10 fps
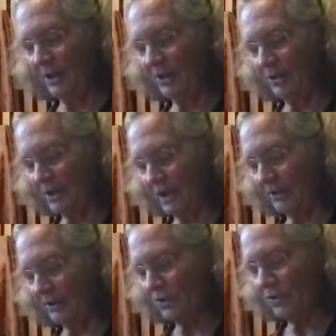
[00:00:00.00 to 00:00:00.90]
Your
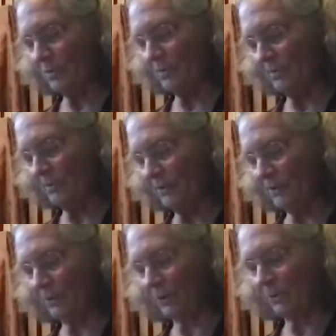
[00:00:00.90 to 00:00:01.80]
doubts should be
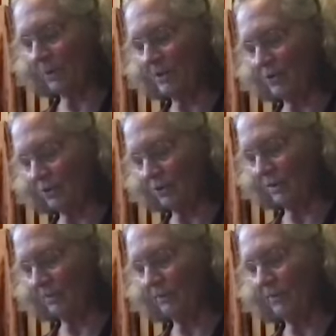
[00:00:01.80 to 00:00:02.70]
filled with great
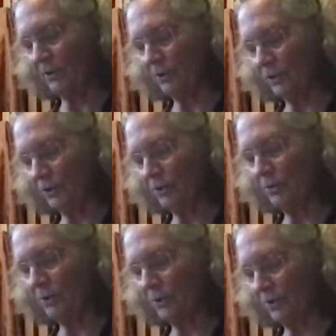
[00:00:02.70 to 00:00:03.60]
joy, for you
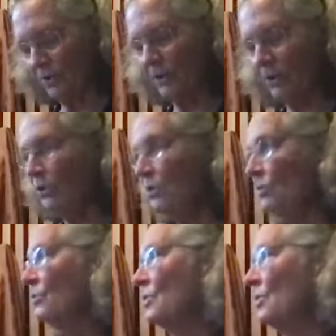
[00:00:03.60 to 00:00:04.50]
know that you
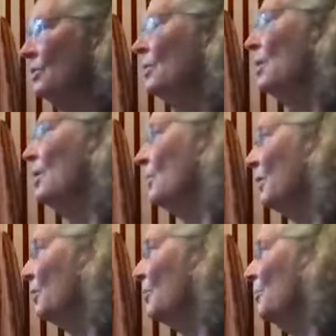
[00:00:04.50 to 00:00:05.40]
too
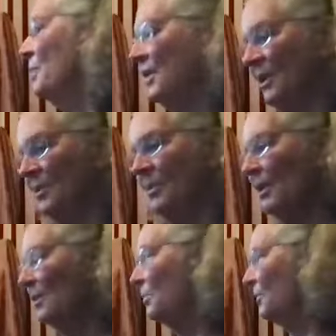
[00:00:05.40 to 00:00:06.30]
will become
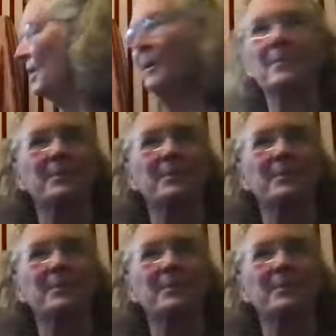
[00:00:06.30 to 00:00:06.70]
a Buddha.